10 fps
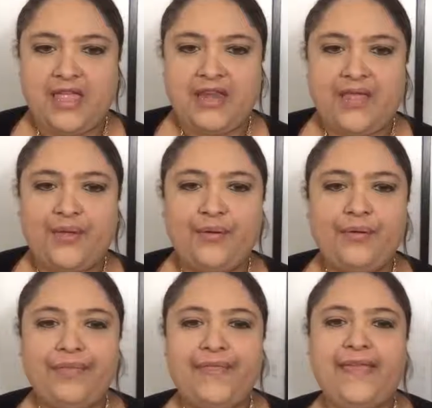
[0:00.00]
Now, the
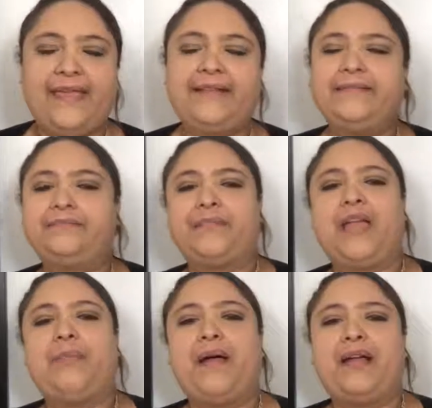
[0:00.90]
cool thing
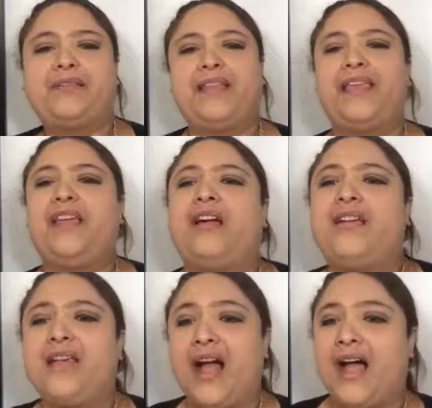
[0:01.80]
about the ER
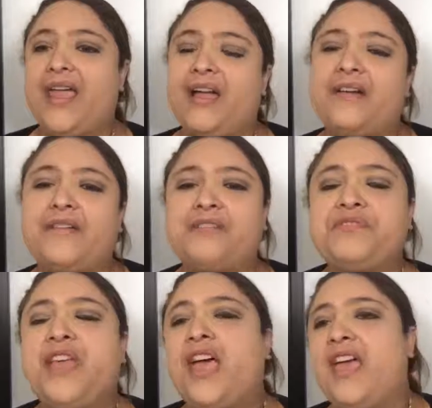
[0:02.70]
and IR
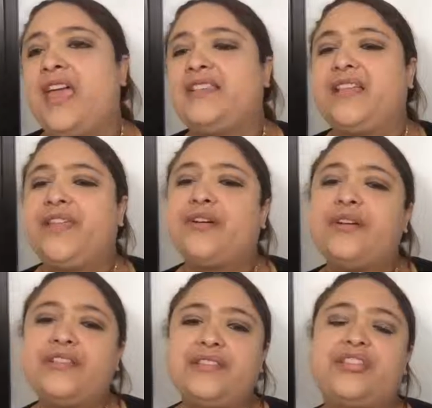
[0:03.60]
verbs is that they're
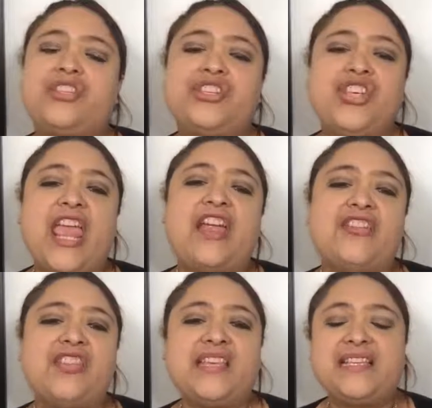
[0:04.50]
going to
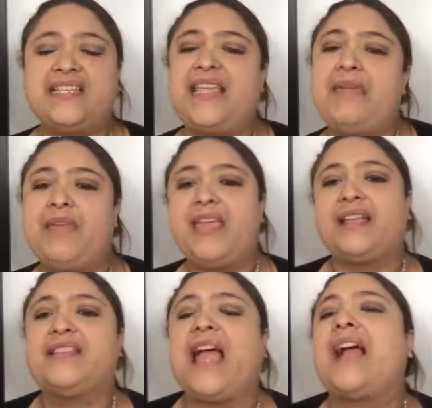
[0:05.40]
share the same
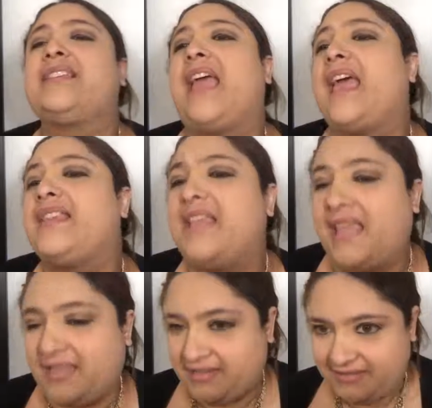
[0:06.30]
exact
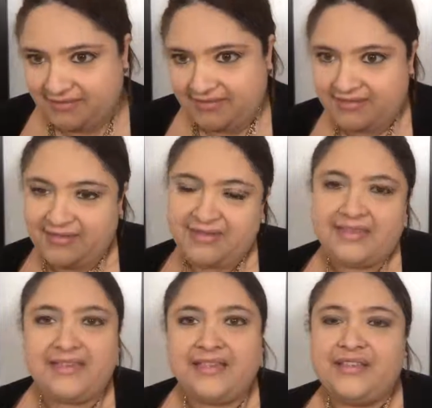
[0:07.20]
endings.
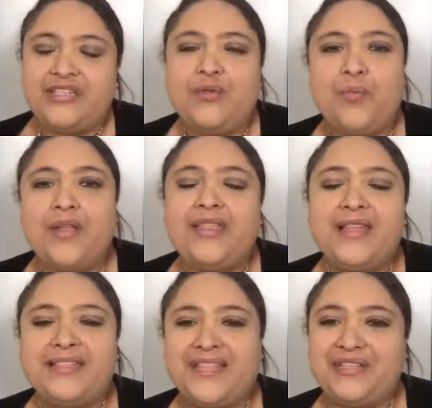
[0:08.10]
So one
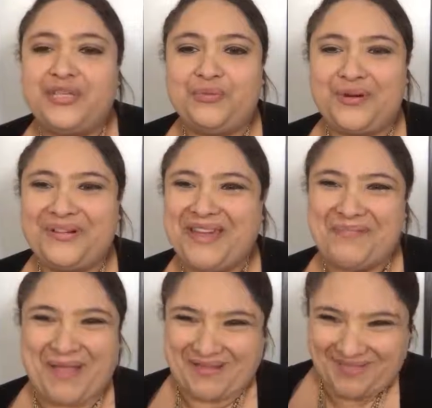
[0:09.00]
less thing to worry
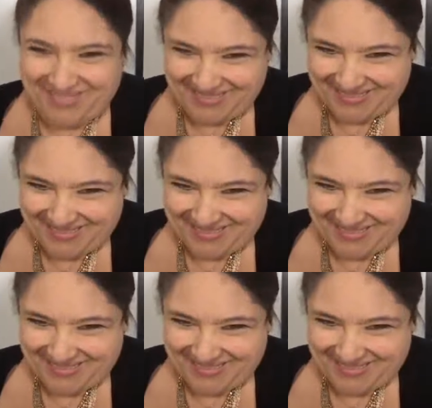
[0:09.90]
about.